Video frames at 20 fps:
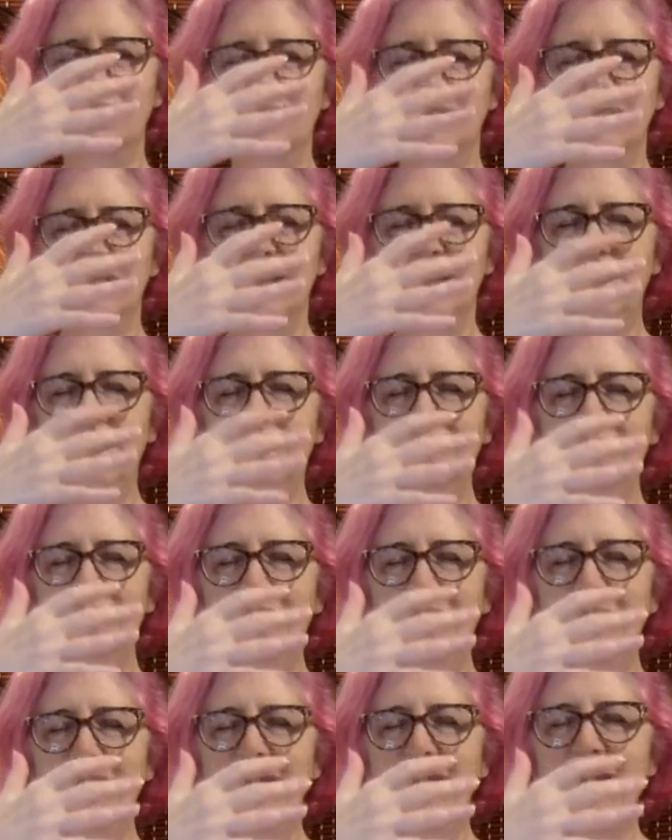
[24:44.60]
a
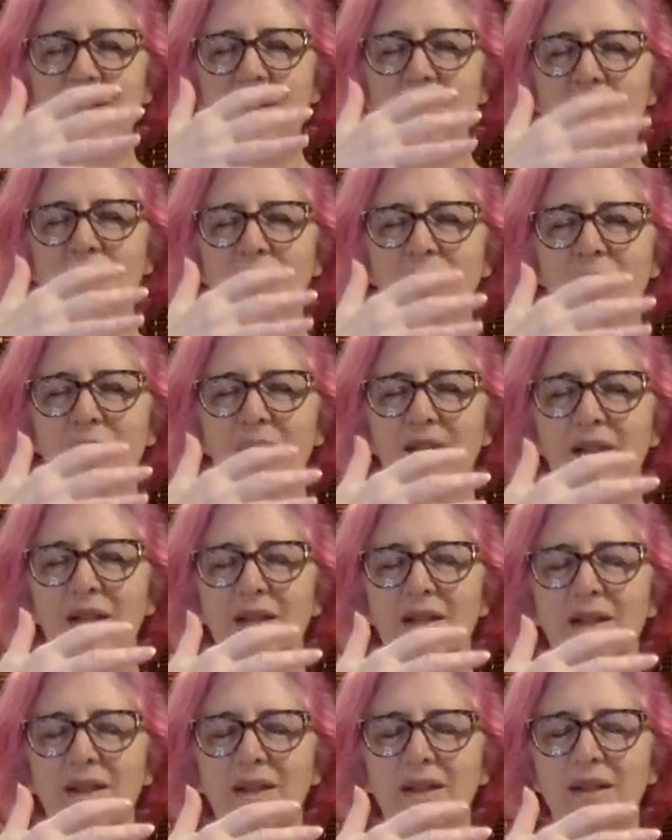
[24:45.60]
little bit
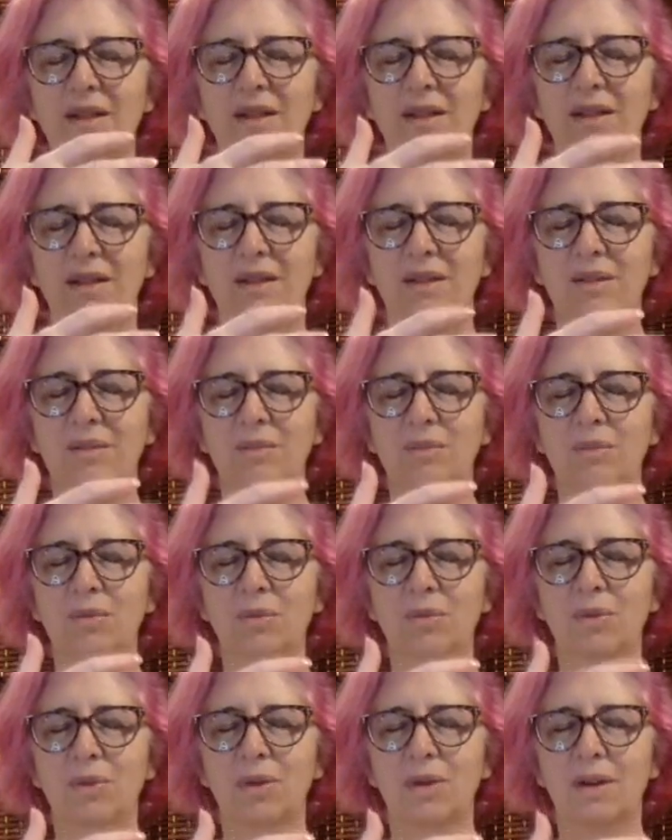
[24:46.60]

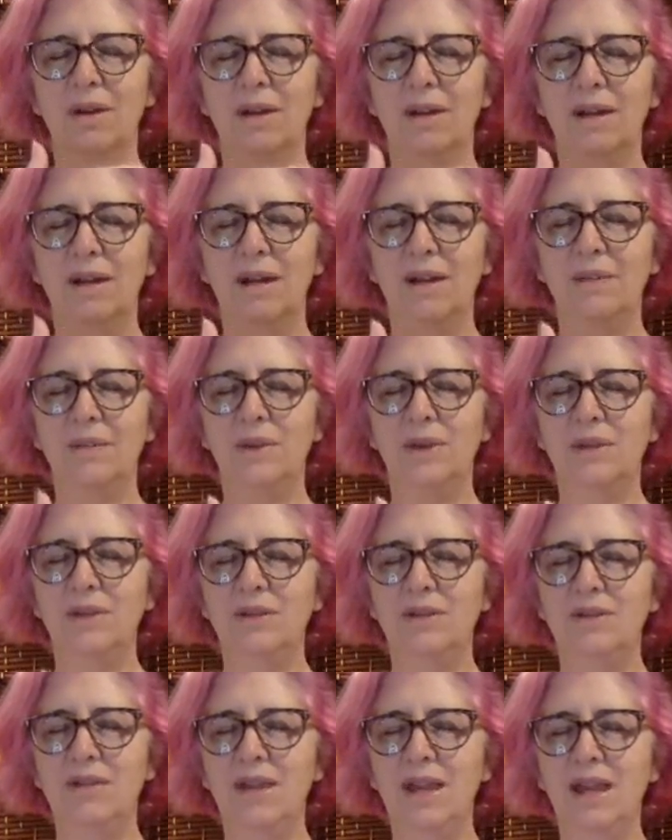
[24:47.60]
more. And whether you
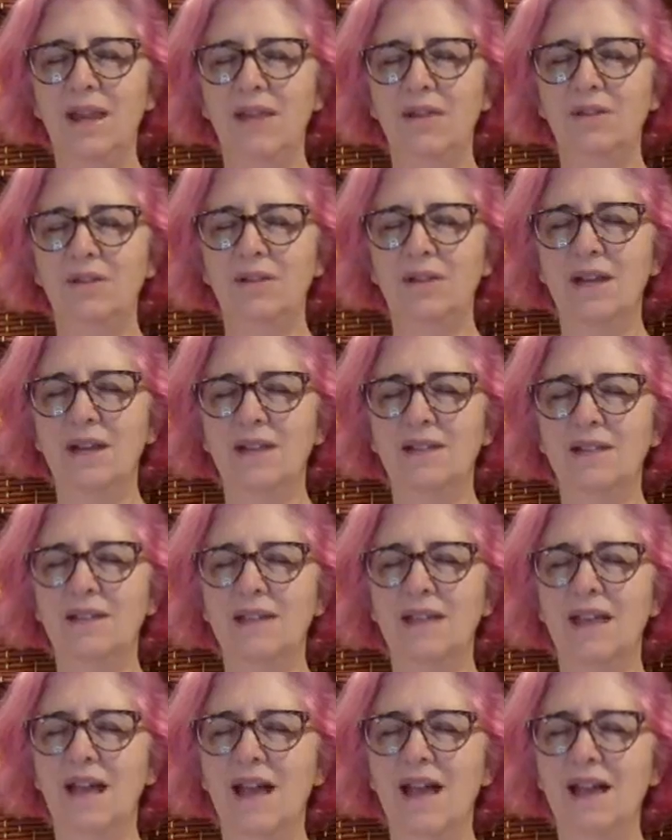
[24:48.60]
can or not, say,
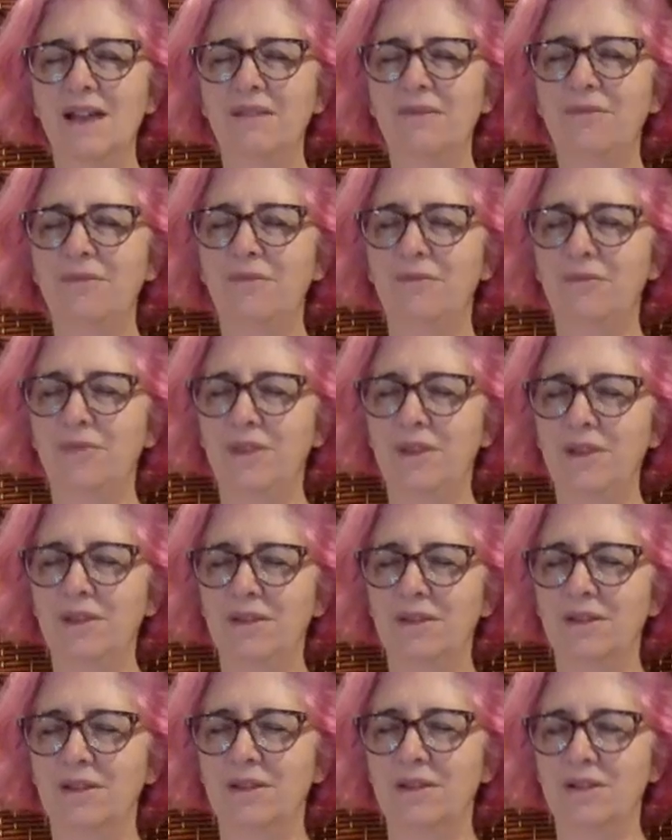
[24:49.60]
I feel
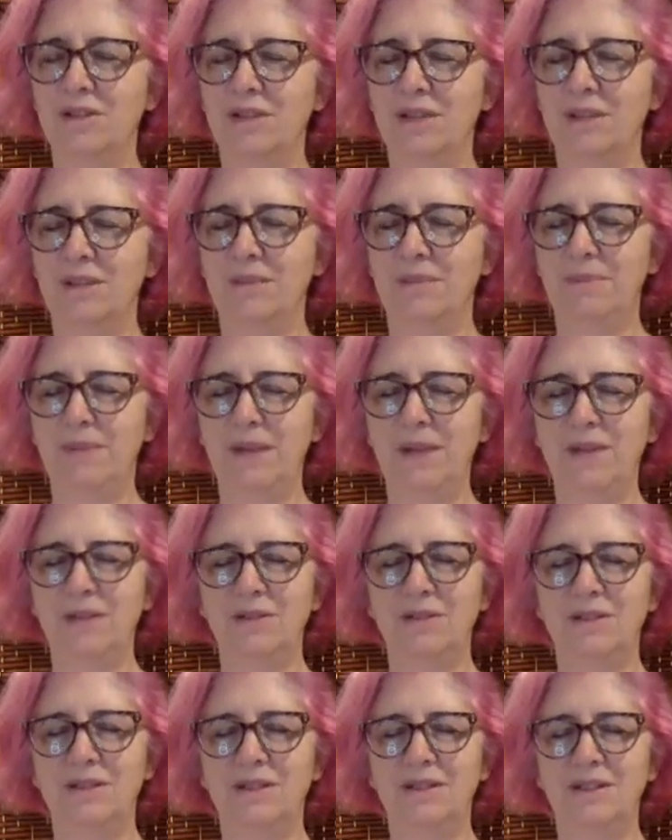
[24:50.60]
the chi better
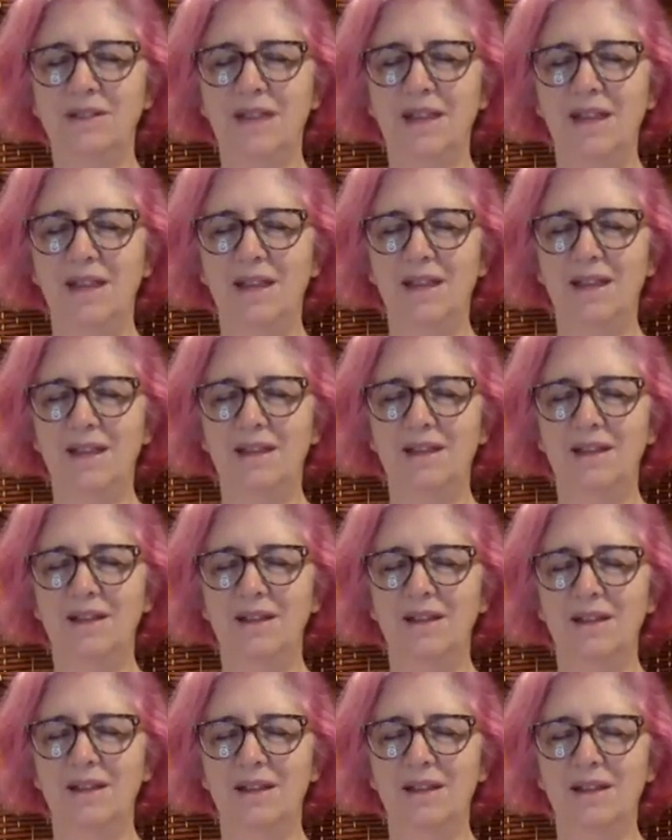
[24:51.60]
today,
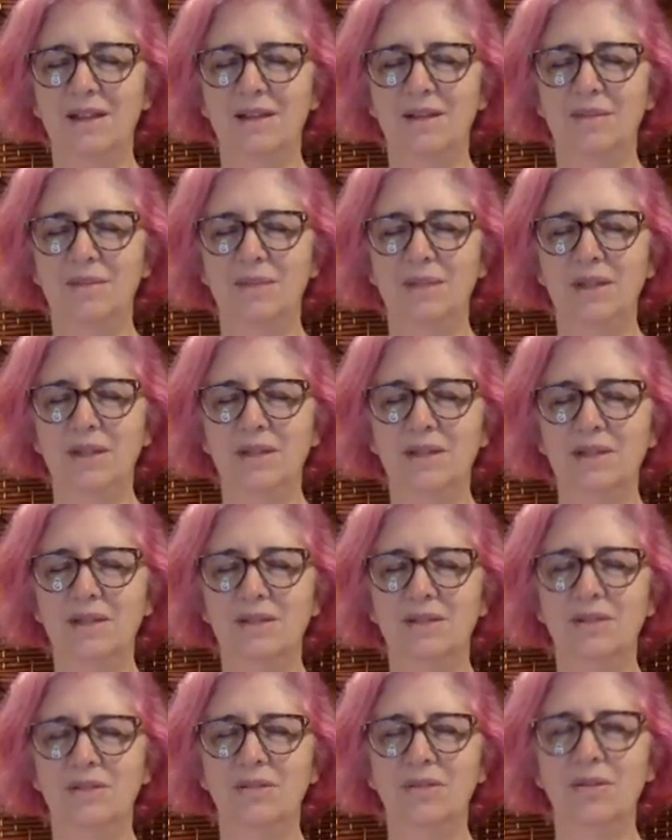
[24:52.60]
because it's
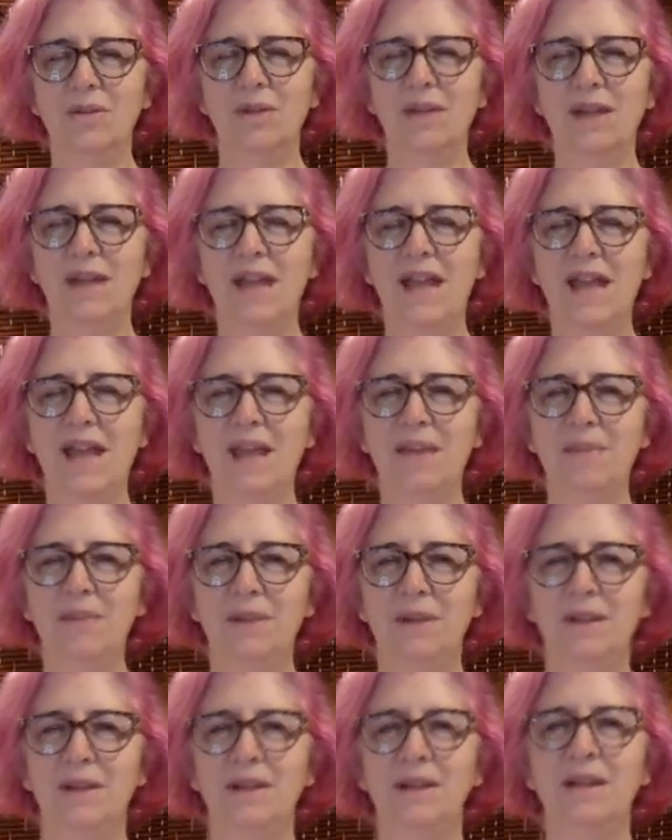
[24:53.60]
going to happen.
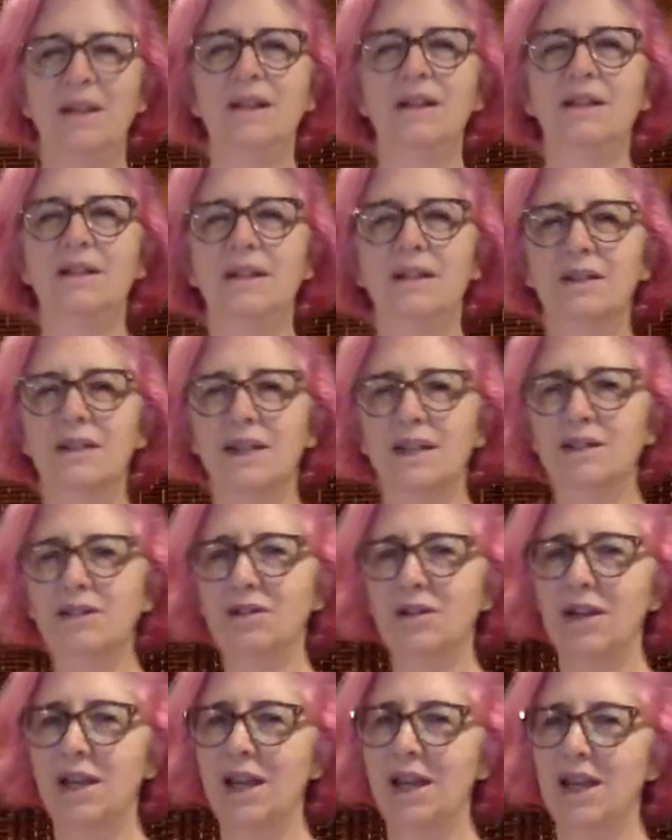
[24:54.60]
Now let your
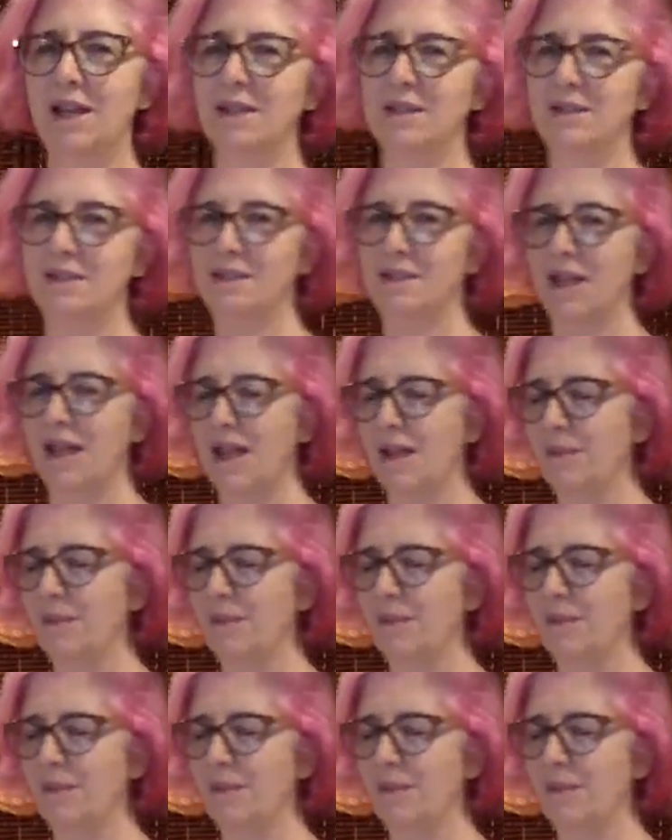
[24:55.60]
hand stop